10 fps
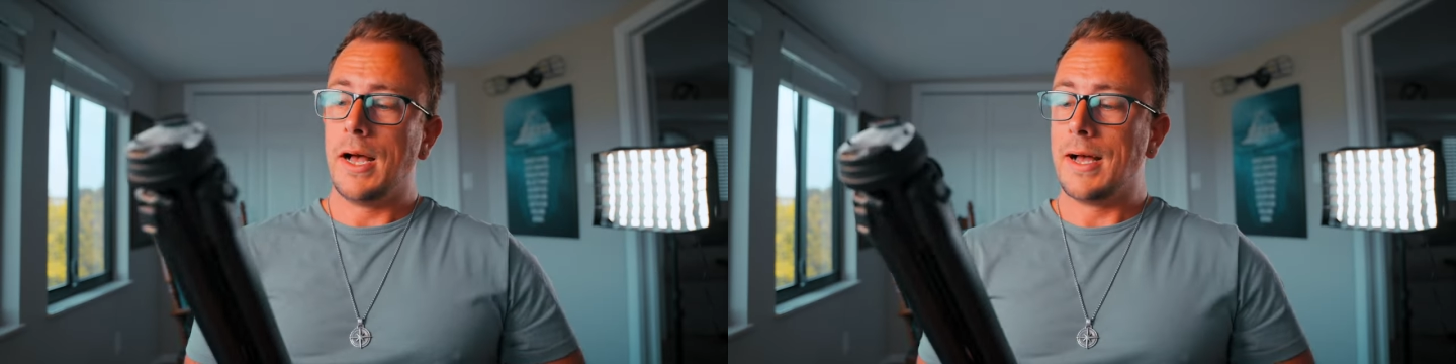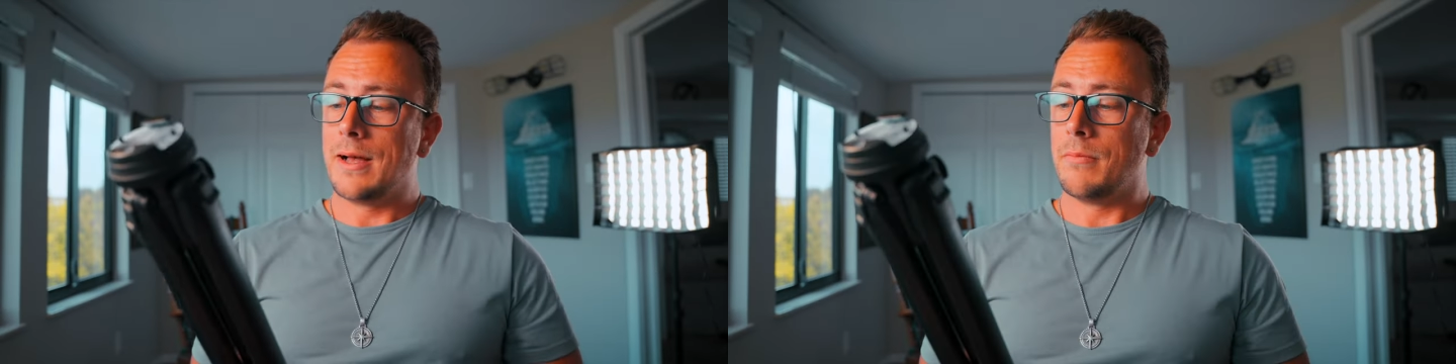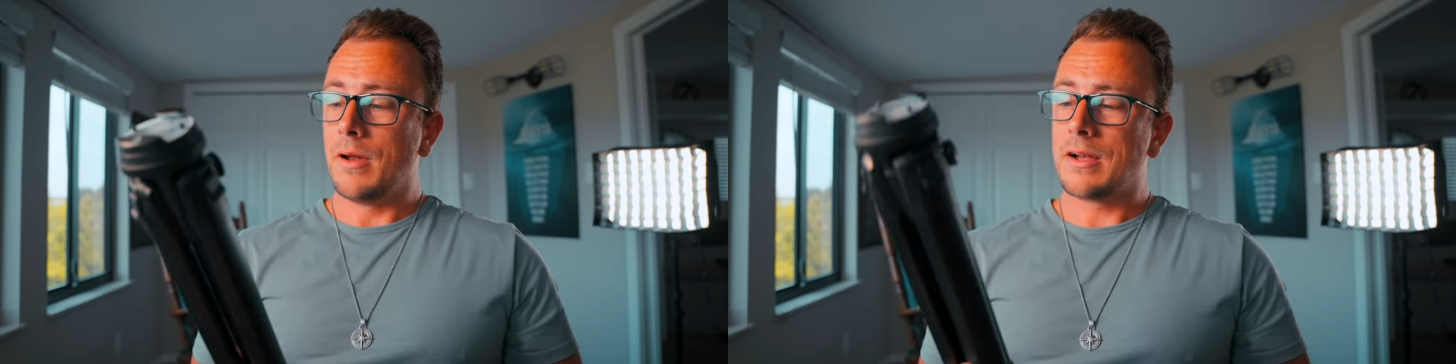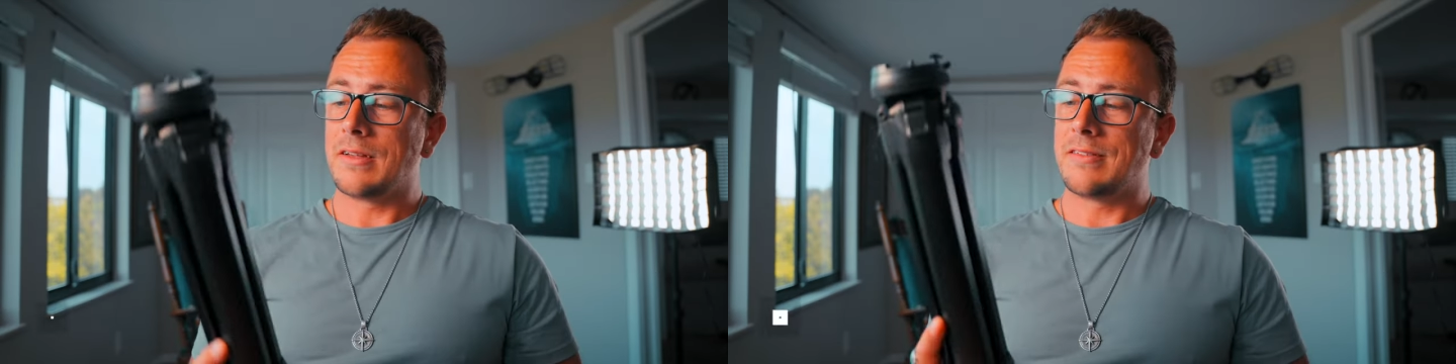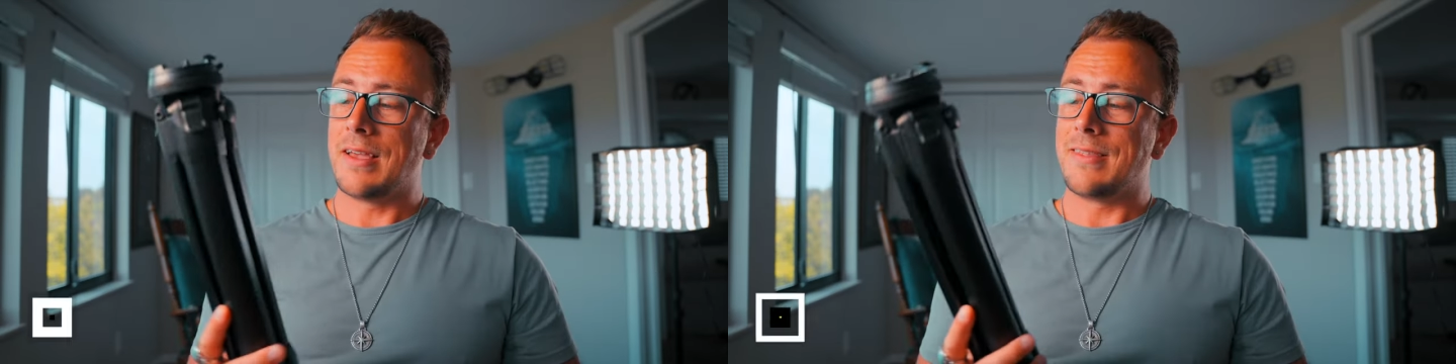Um, like
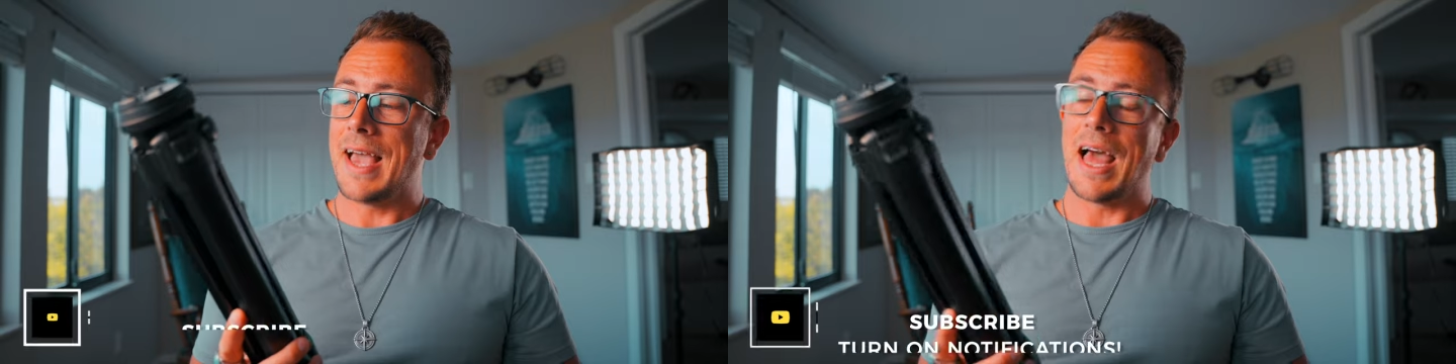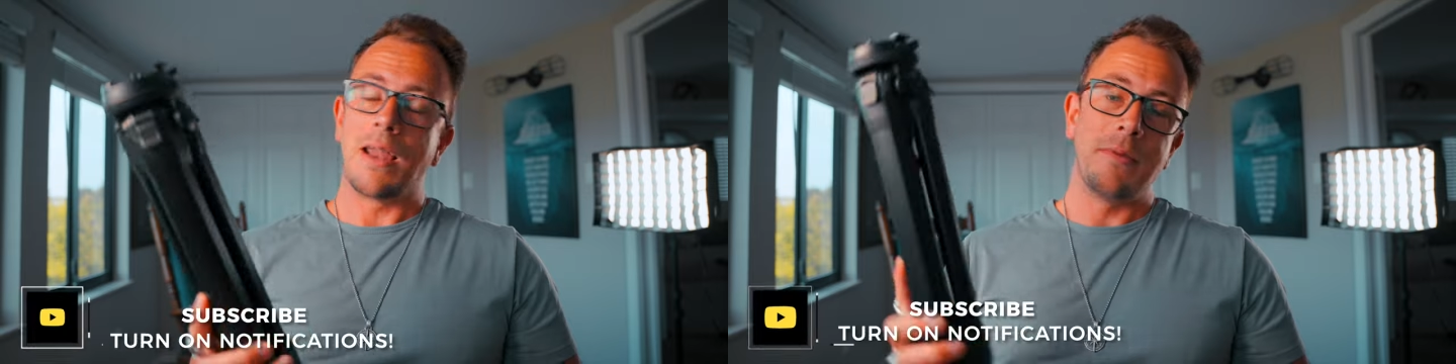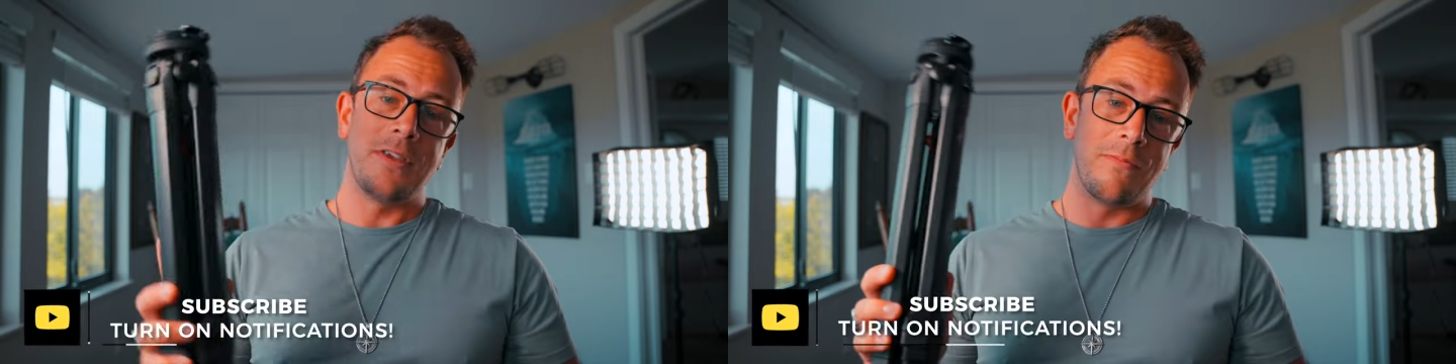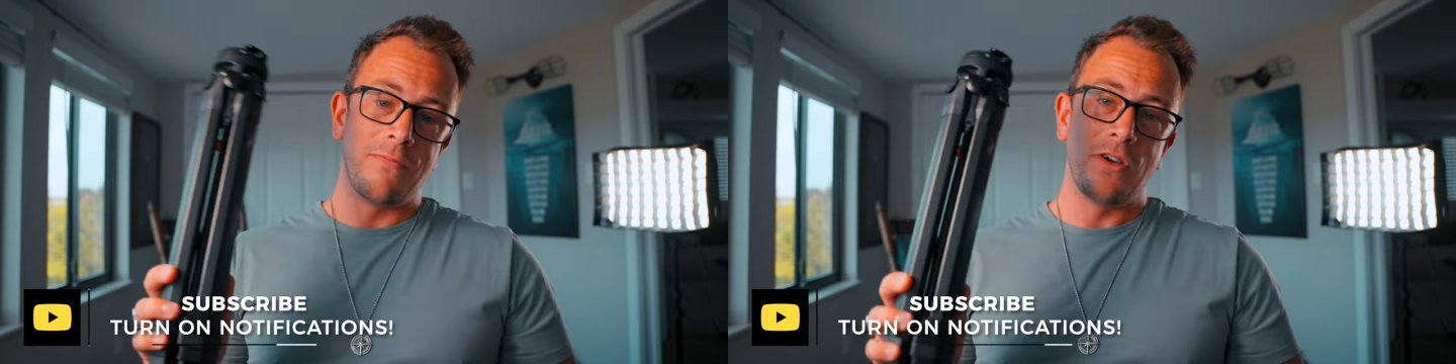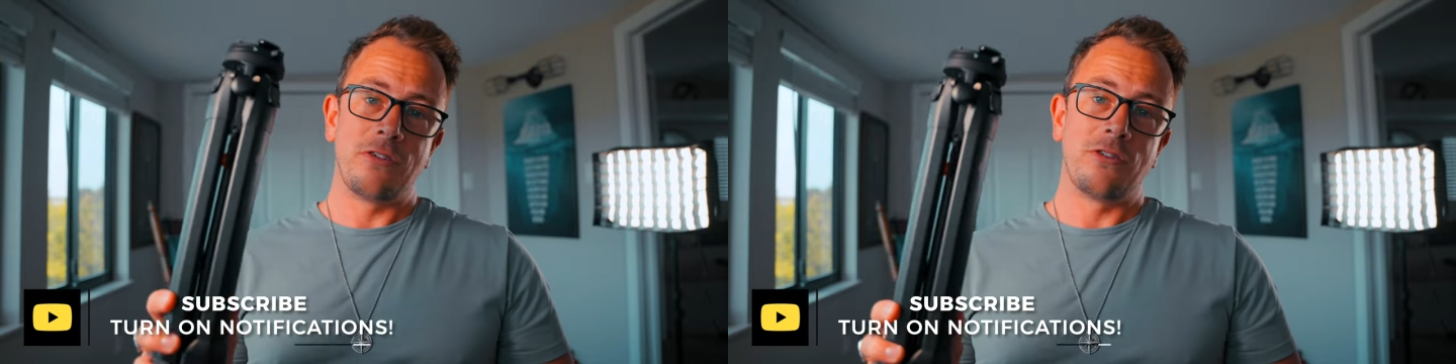I say, the
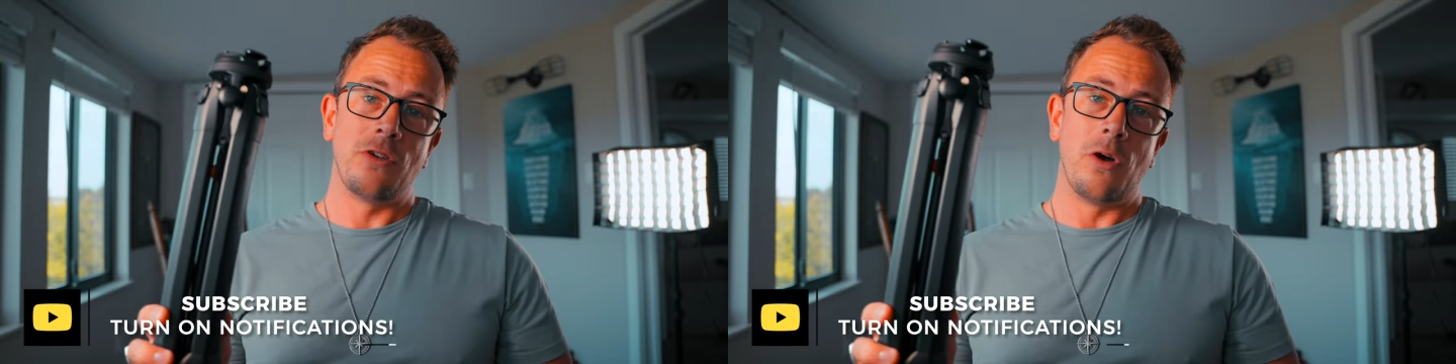aluminium version